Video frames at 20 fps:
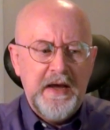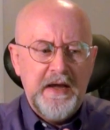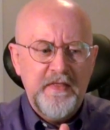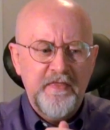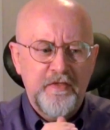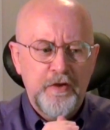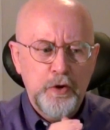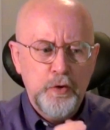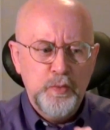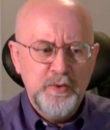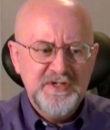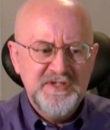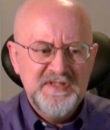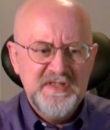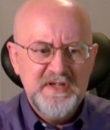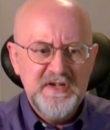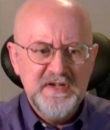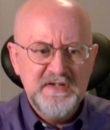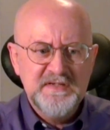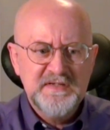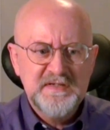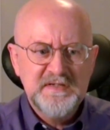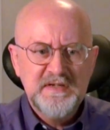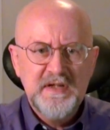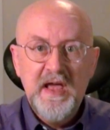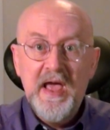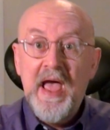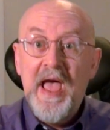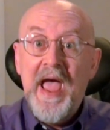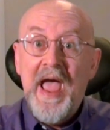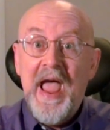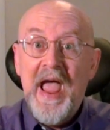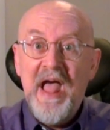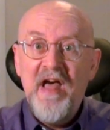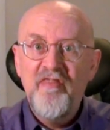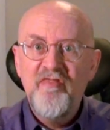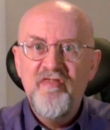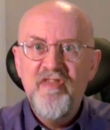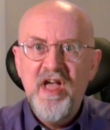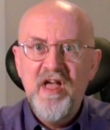There was this,
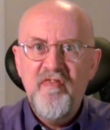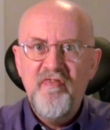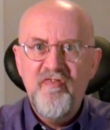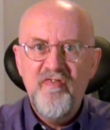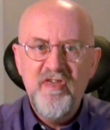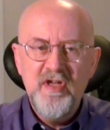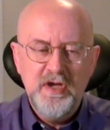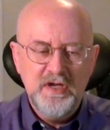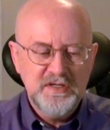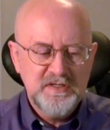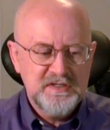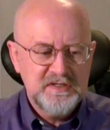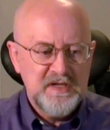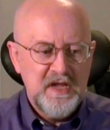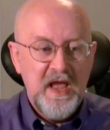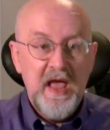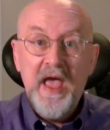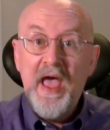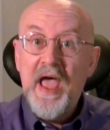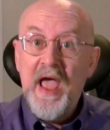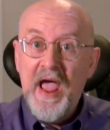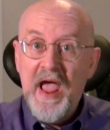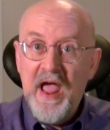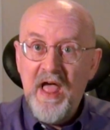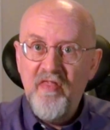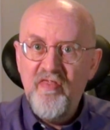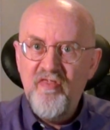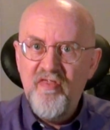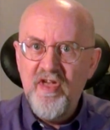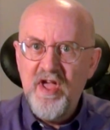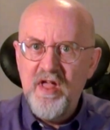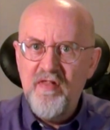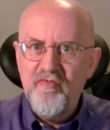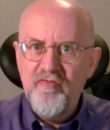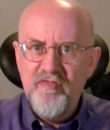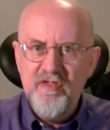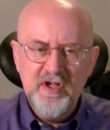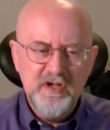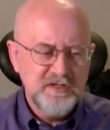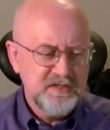and then this, and
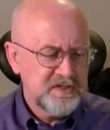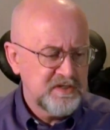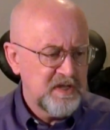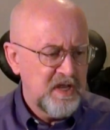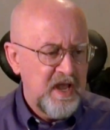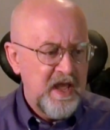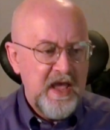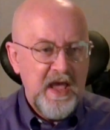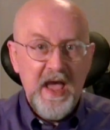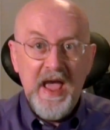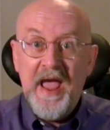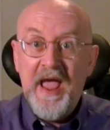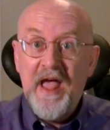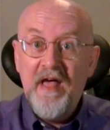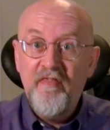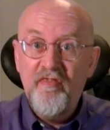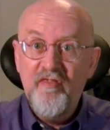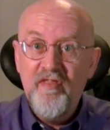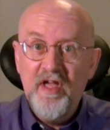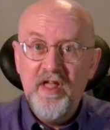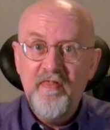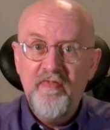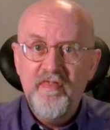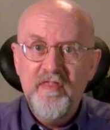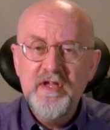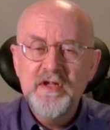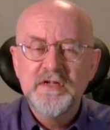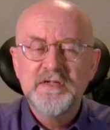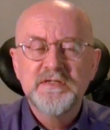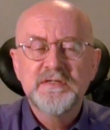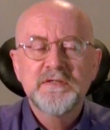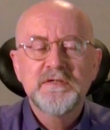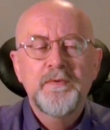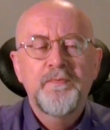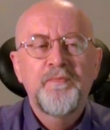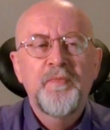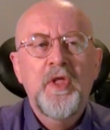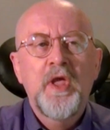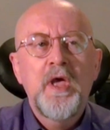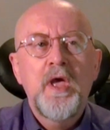then this, and then this.
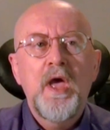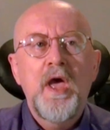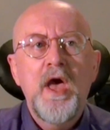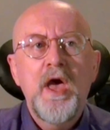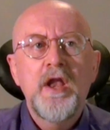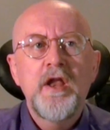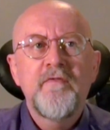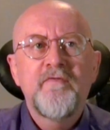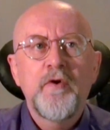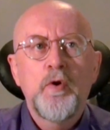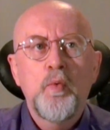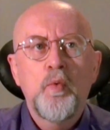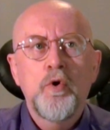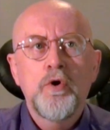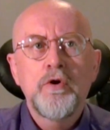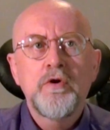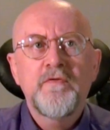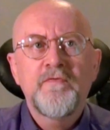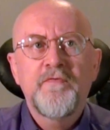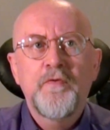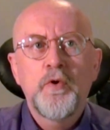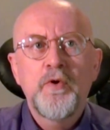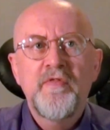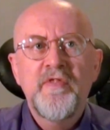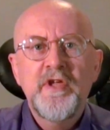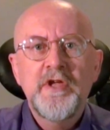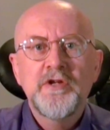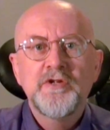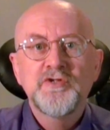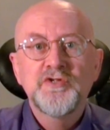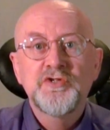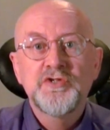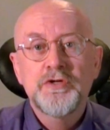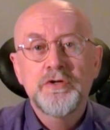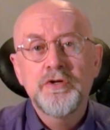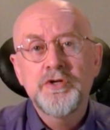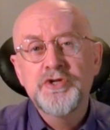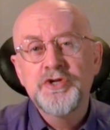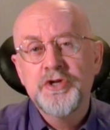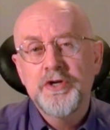And if it weren't for the
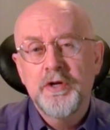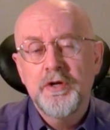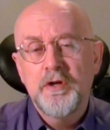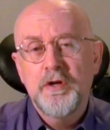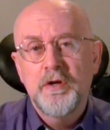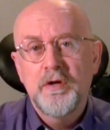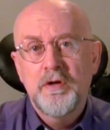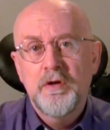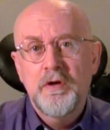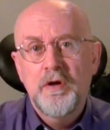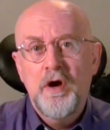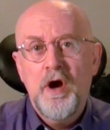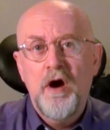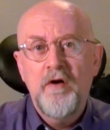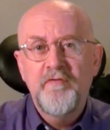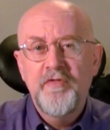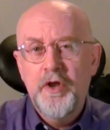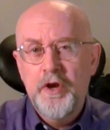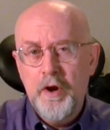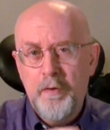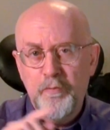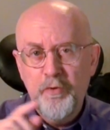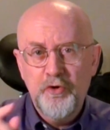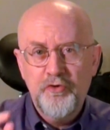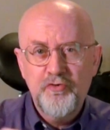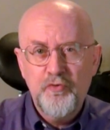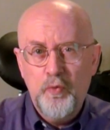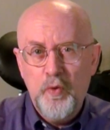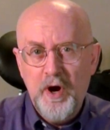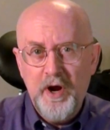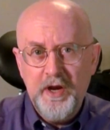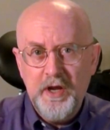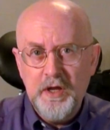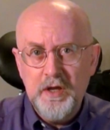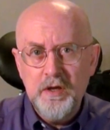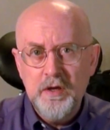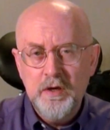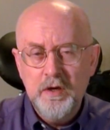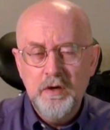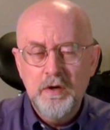insertion of the number
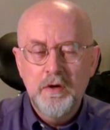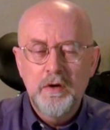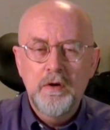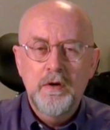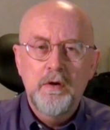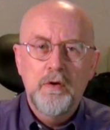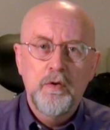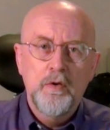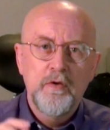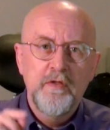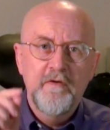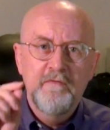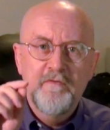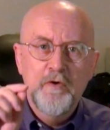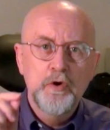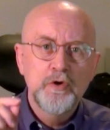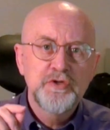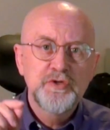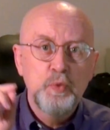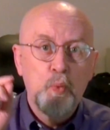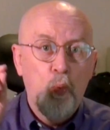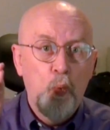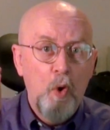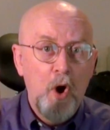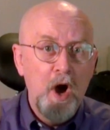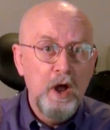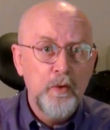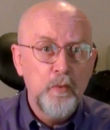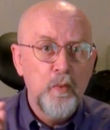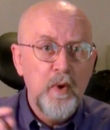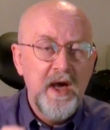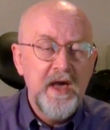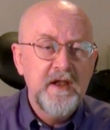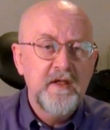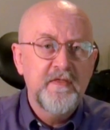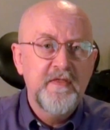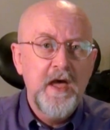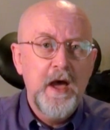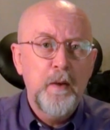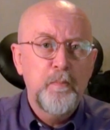20, or the verse 1 right
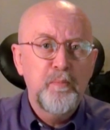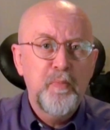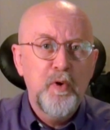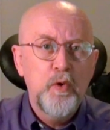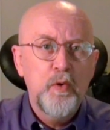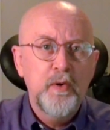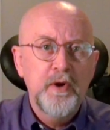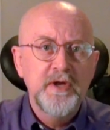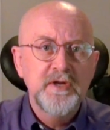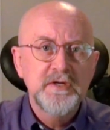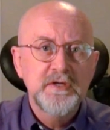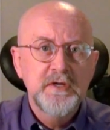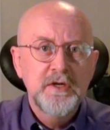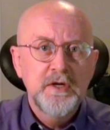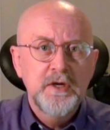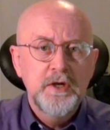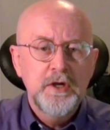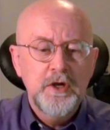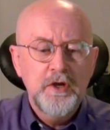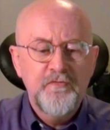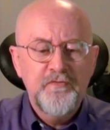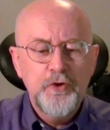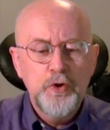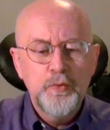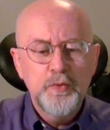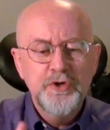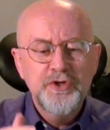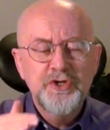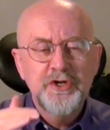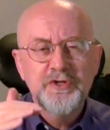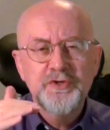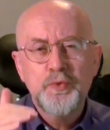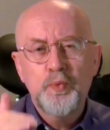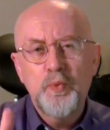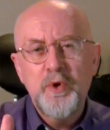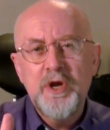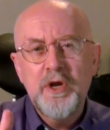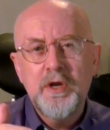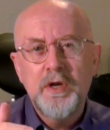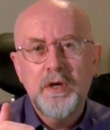at that point, if you were just
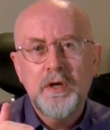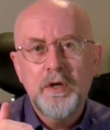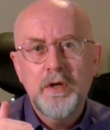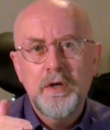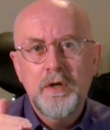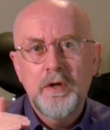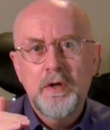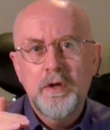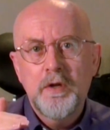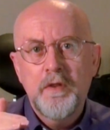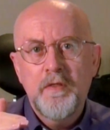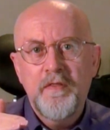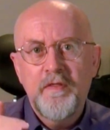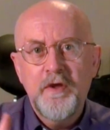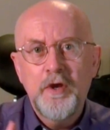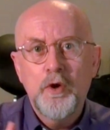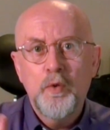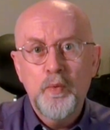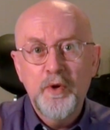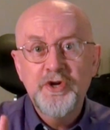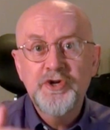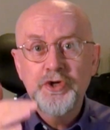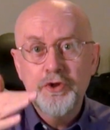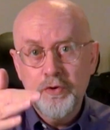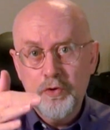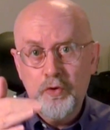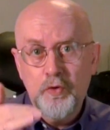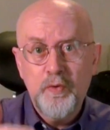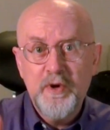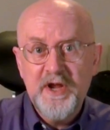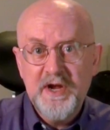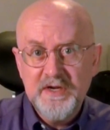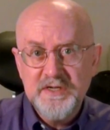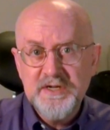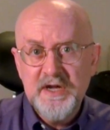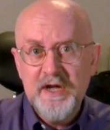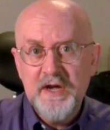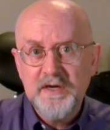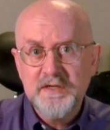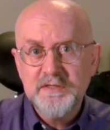reading the original Greek
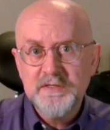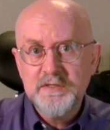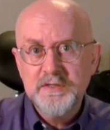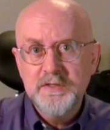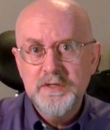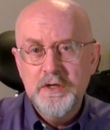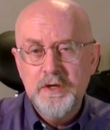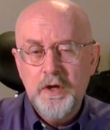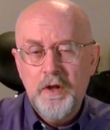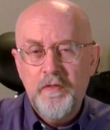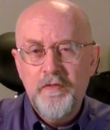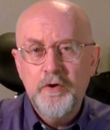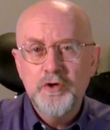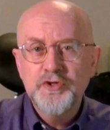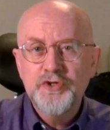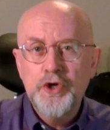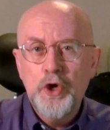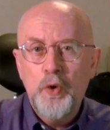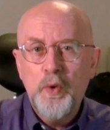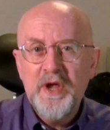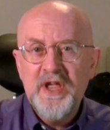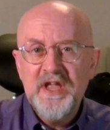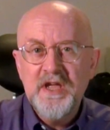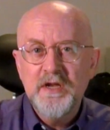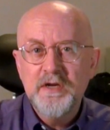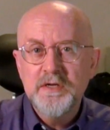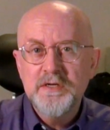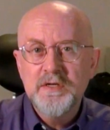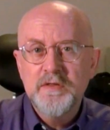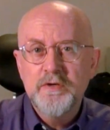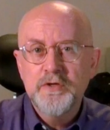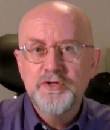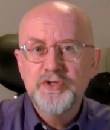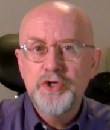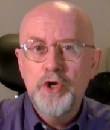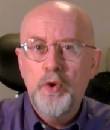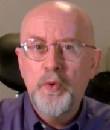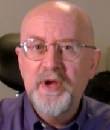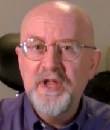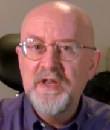text, there's no hint, there's
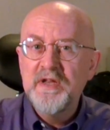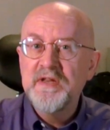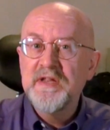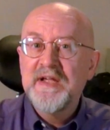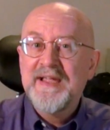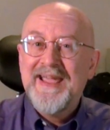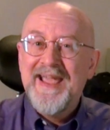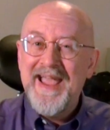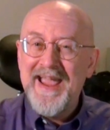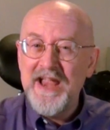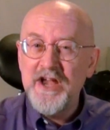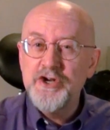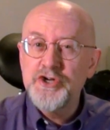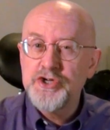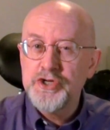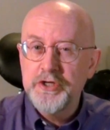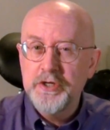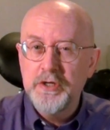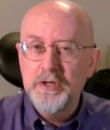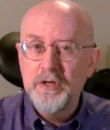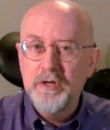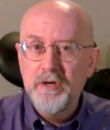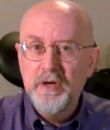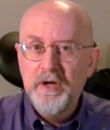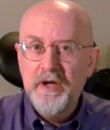no indication